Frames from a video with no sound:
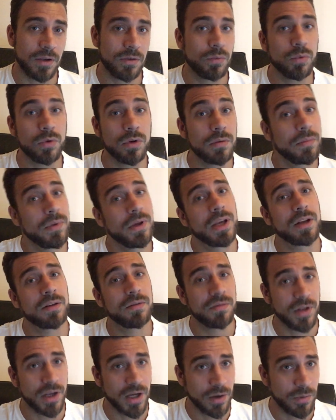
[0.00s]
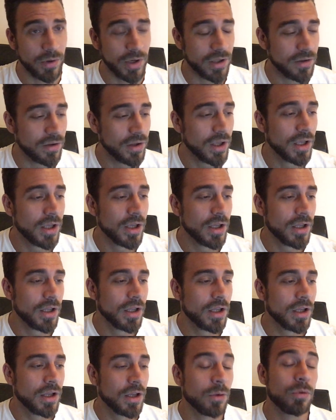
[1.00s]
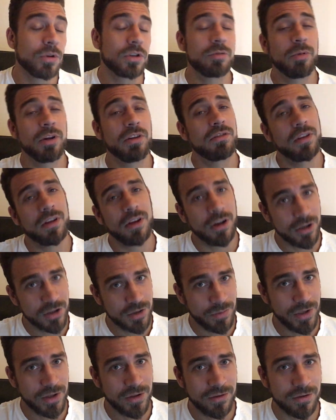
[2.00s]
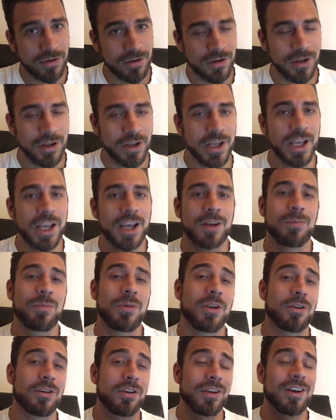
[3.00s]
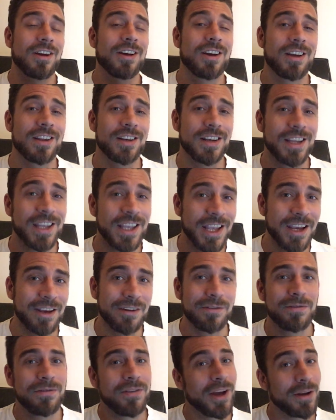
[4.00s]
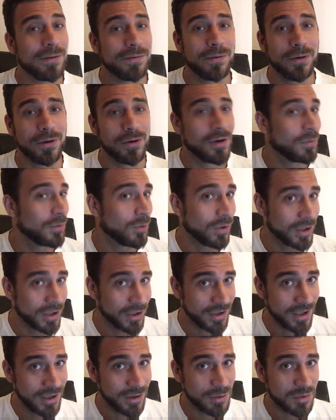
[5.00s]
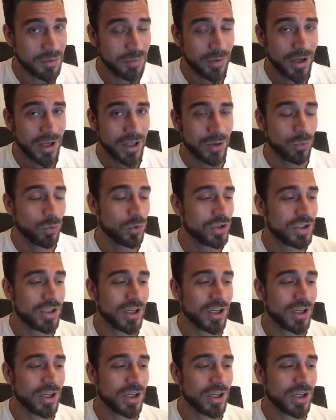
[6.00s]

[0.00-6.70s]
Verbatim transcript: makes will be at flyweight, which means that Aljamain Sterling and Petr Yan can fight for a number one contender spot,